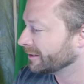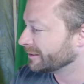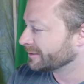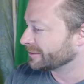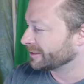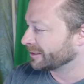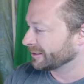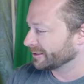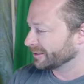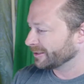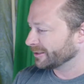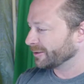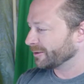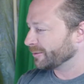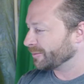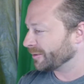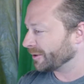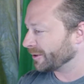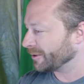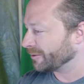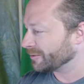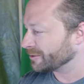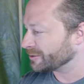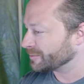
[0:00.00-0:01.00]
Tim,
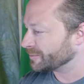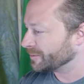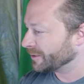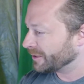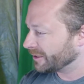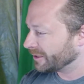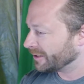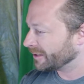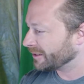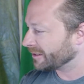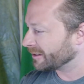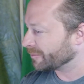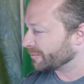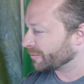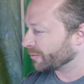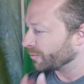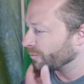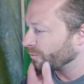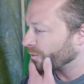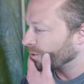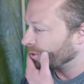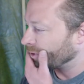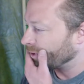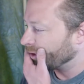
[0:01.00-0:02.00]
I know what you mean. I've
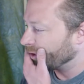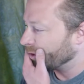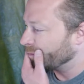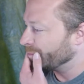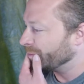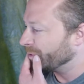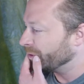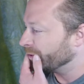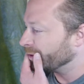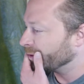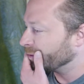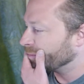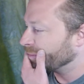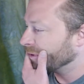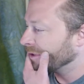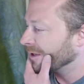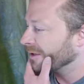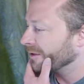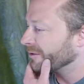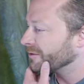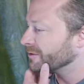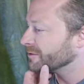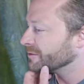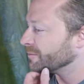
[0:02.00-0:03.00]
been working on building
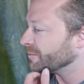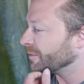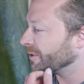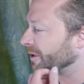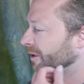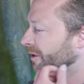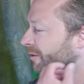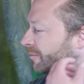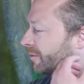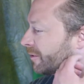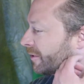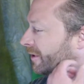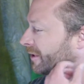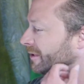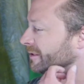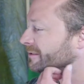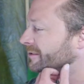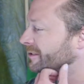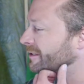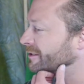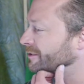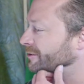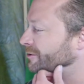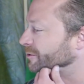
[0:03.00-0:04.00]
planters and buying
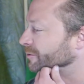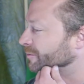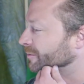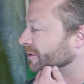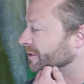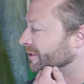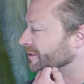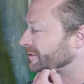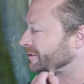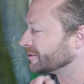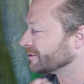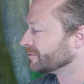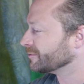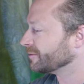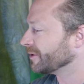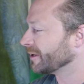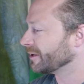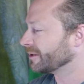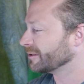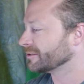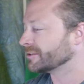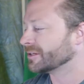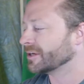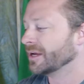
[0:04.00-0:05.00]
plants the last 2 months, just
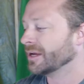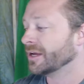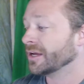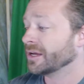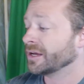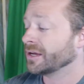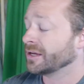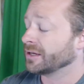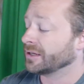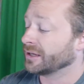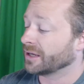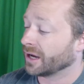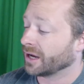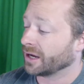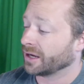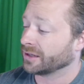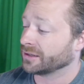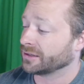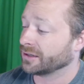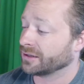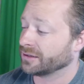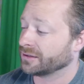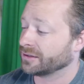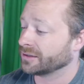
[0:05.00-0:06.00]
vanished.
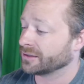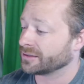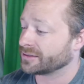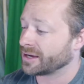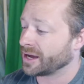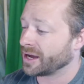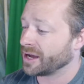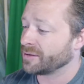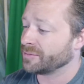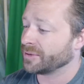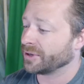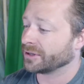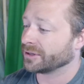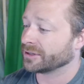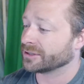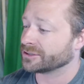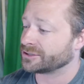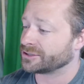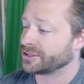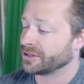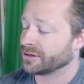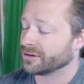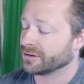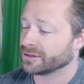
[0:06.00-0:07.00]
Yeah, the timing
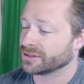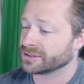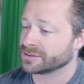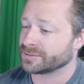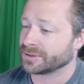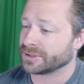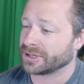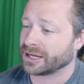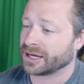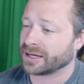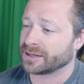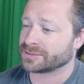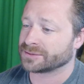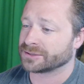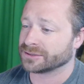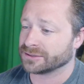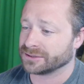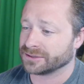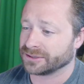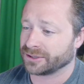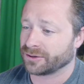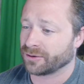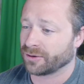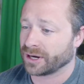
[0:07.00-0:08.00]
this year has been
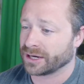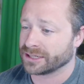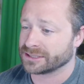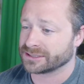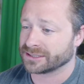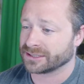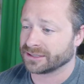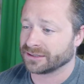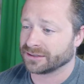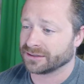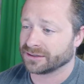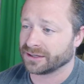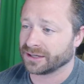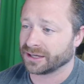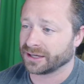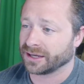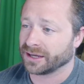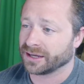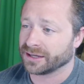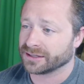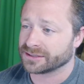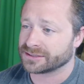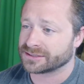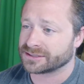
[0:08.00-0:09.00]
absolutely crazy. Like
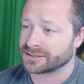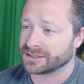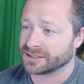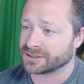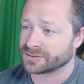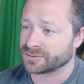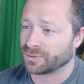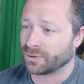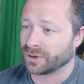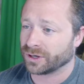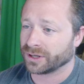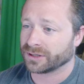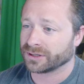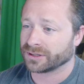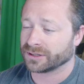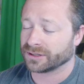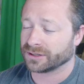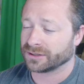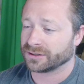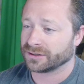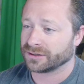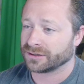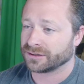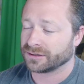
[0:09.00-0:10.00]
it's one of
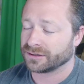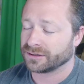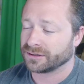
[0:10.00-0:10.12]
the